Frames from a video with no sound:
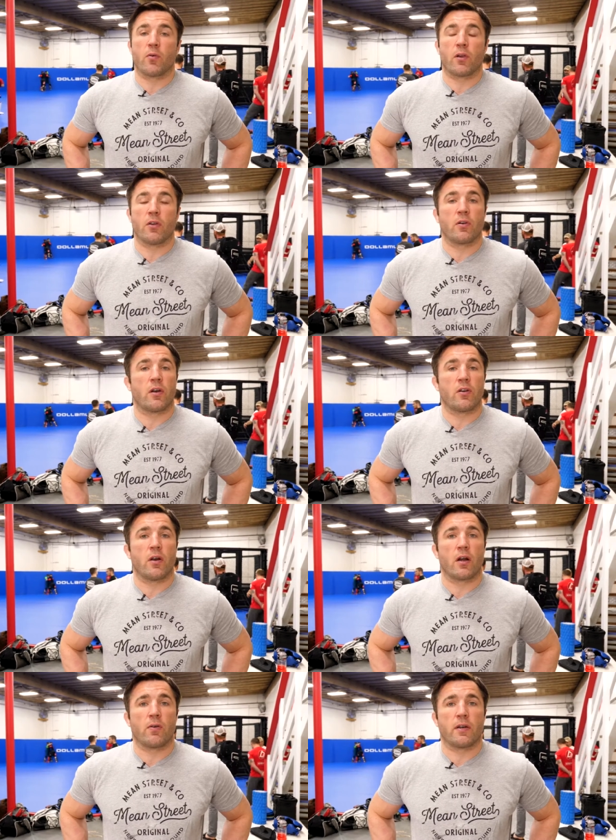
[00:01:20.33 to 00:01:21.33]
You're, you're, you're
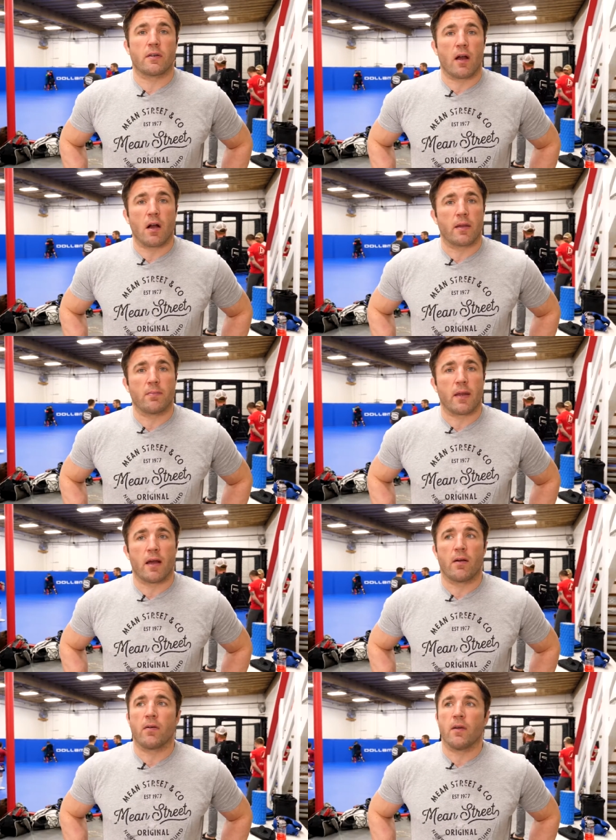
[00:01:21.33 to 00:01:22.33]
not going to talk him
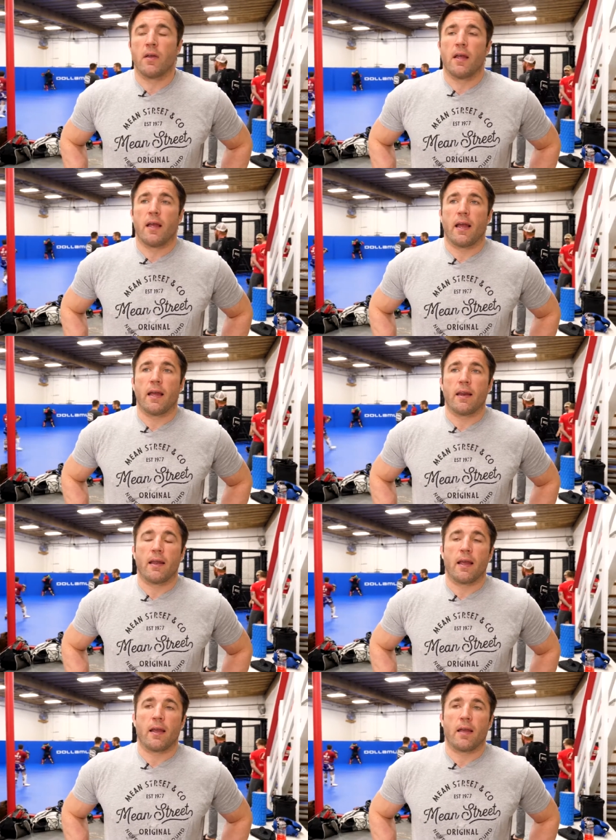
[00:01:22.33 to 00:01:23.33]
down and,
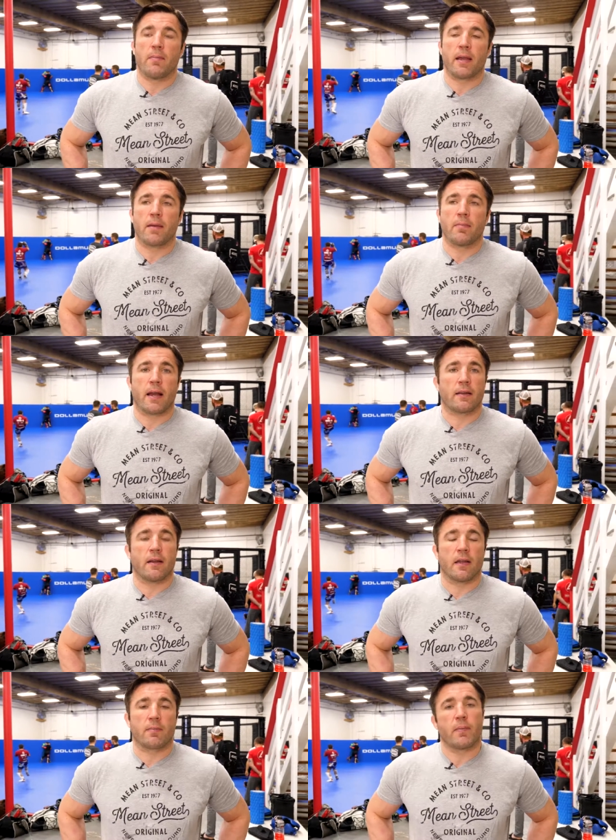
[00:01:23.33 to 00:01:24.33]
and, and, make him back
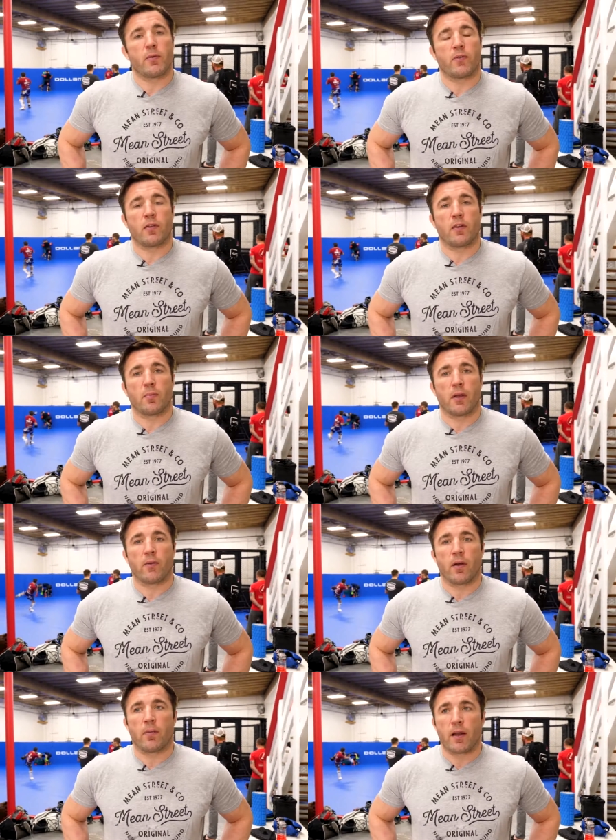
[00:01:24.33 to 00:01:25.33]
down like maybe you'd see on the playground.